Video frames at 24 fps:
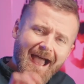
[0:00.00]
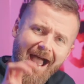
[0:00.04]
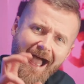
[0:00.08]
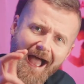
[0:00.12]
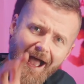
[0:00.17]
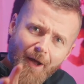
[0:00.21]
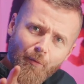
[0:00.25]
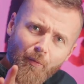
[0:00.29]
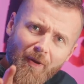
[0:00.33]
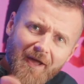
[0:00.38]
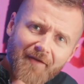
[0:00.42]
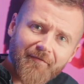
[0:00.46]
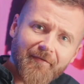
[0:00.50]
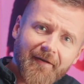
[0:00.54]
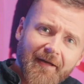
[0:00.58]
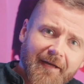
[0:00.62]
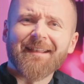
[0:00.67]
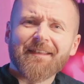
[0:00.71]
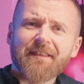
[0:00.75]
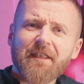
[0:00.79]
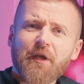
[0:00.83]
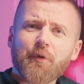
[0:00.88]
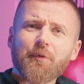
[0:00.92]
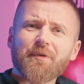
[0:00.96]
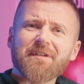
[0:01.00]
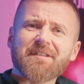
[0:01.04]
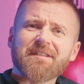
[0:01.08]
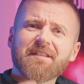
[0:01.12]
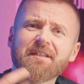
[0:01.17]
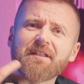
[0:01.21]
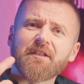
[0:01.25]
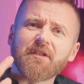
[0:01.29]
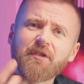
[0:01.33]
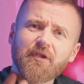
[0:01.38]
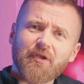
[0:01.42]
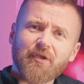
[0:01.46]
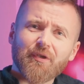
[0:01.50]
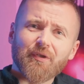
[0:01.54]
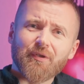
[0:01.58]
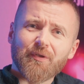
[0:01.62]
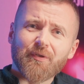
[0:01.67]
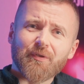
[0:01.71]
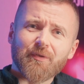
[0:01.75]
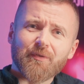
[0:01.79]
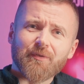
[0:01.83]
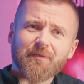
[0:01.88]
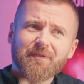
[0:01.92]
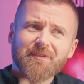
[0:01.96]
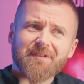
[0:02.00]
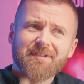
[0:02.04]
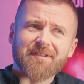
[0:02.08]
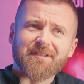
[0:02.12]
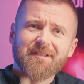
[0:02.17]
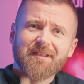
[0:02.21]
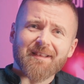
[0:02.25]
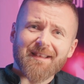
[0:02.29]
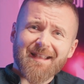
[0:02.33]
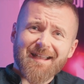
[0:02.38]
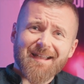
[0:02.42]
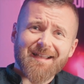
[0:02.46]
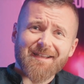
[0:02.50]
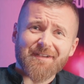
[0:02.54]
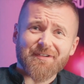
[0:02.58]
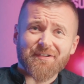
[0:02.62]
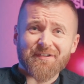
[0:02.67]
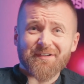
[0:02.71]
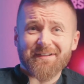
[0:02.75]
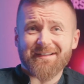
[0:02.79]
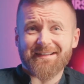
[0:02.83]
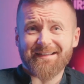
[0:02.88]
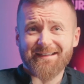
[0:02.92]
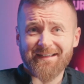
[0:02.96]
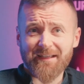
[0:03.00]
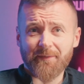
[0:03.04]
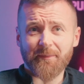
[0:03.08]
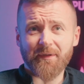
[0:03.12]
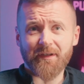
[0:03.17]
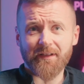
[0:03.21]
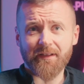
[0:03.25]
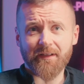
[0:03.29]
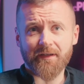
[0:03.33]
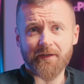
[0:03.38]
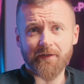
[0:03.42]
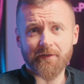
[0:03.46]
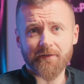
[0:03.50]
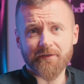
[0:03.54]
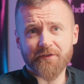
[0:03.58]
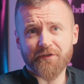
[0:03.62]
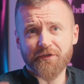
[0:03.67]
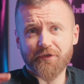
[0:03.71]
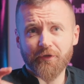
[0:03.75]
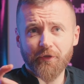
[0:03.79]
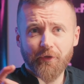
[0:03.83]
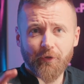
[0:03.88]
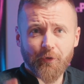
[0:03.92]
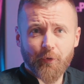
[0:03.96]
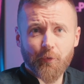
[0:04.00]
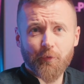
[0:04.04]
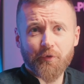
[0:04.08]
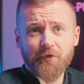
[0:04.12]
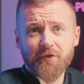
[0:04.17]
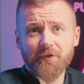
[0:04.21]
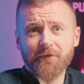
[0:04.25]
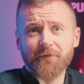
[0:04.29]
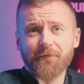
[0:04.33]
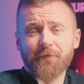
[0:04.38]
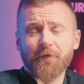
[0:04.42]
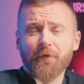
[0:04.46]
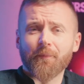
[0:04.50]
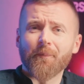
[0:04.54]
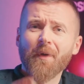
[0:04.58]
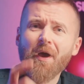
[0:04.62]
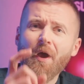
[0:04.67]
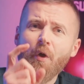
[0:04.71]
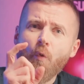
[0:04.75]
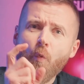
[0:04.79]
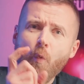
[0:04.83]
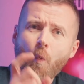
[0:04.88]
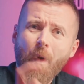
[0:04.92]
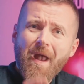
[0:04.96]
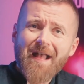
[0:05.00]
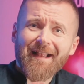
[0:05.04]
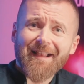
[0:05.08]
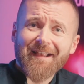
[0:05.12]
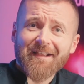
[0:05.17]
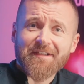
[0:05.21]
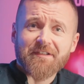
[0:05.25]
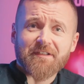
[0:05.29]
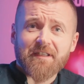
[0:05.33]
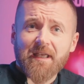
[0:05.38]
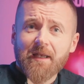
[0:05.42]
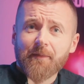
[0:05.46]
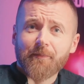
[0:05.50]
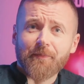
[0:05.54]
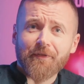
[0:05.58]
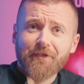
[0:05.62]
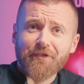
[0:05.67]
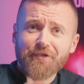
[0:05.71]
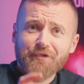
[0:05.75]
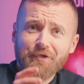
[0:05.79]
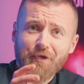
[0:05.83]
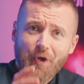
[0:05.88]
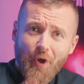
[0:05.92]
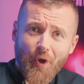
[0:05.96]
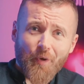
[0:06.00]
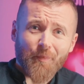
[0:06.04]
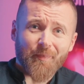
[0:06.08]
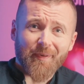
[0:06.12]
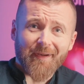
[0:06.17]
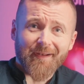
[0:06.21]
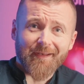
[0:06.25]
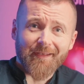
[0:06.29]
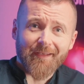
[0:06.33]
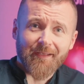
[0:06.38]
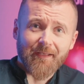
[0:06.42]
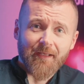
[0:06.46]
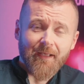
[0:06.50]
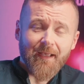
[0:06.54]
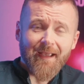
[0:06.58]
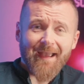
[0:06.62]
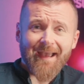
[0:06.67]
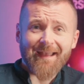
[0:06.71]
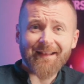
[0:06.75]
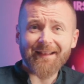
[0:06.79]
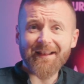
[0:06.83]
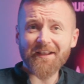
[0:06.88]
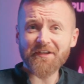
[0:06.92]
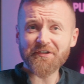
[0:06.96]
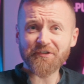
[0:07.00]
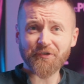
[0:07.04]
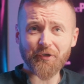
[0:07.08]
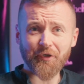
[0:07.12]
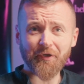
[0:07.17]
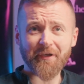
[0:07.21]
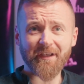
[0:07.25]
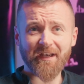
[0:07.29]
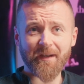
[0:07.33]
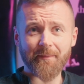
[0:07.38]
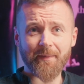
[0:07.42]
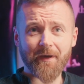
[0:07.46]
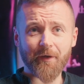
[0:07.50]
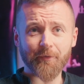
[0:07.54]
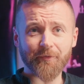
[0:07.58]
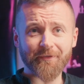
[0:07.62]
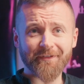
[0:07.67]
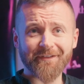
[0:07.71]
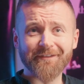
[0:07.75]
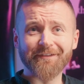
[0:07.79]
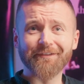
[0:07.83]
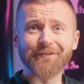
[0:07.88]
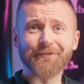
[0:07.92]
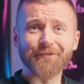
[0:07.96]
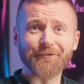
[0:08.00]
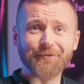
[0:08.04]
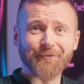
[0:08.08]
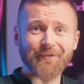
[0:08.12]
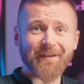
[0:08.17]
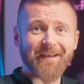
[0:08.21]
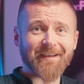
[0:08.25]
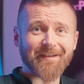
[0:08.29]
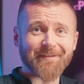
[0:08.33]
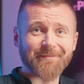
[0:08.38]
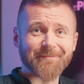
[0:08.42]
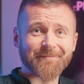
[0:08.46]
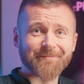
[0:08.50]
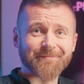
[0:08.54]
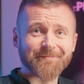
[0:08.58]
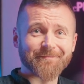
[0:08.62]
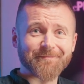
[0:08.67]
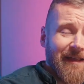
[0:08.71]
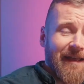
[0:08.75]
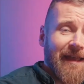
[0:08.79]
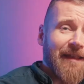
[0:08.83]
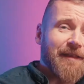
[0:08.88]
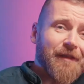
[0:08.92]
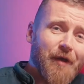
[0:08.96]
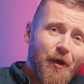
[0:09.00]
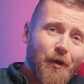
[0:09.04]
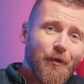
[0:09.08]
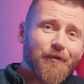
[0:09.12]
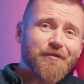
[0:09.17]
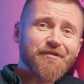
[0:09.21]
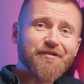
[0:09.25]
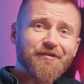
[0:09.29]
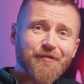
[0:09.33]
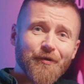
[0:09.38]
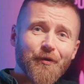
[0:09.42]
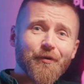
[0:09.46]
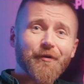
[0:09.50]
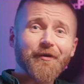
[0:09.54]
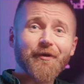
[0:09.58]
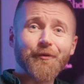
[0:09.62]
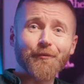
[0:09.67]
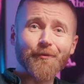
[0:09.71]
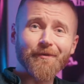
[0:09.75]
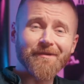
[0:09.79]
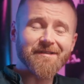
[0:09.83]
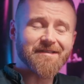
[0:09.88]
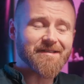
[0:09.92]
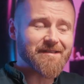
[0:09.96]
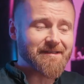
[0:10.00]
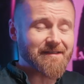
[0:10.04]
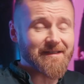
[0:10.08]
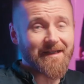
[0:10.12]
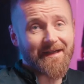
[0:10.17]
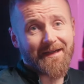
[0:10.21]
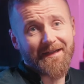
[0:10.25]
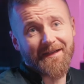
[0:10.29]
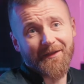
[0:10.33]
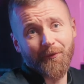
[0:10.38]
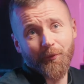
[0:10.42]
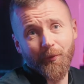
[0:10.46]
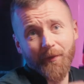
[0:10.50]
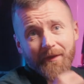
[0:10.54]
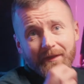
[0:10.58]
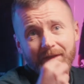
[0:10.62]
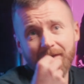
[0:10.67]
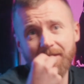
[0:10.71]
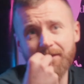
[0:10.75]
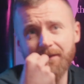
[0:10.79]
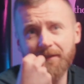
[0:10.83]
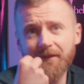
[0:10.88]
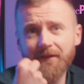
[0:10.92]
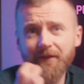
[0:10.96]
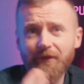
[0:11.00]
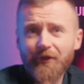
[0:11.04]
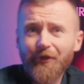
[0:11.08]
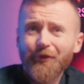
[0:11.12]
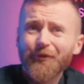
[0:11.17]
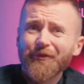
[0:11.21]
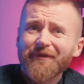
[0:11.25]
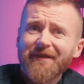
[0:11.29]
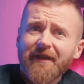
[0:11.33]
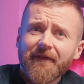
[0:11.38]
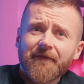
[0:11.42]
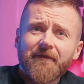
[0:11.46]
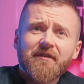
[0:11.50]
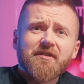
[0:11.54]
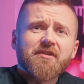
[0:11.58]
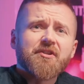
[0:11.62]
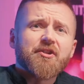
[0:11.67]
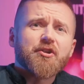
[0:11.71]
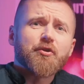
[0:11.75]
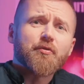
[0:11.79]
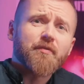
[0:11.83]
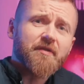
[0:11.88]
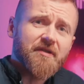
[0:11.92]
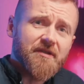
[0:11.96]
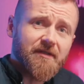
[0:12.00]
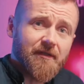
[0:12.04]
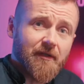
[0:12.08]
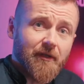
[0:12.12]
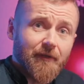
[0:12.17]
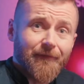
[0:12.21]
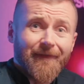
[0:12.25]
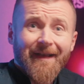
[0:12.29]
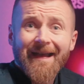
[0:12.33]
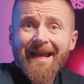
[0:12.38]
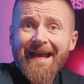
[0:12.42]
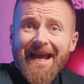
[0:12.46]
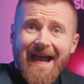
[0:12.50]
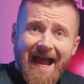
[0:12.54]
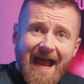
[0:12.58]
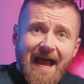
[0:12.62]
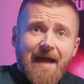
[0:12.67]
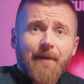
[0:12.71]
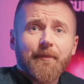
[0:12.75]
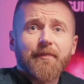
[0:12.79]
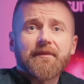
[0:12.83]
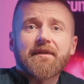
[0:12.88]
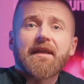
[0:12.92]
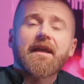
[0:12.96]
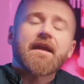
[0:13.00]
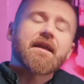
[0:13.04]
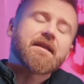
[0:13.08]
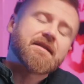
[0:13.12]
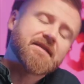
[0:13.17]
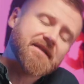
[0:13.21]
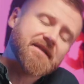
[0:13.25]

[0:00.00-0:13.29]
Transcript: However, there is a new similar solution from well-established company, and let's talk about it today. And the whole story will start with the new Davinci Resolve update